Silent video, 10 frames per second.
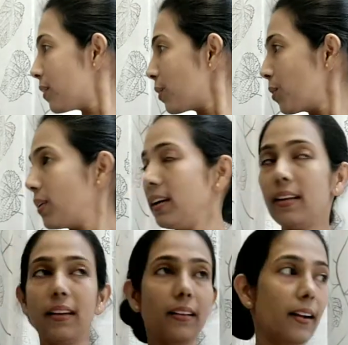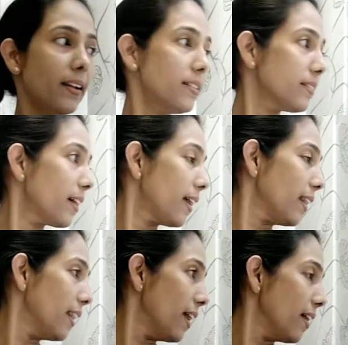rotating right
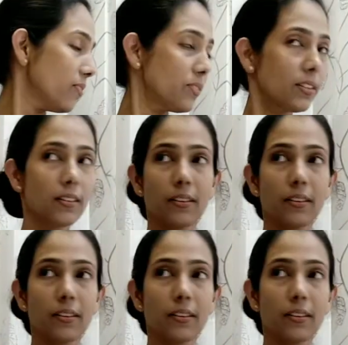and left,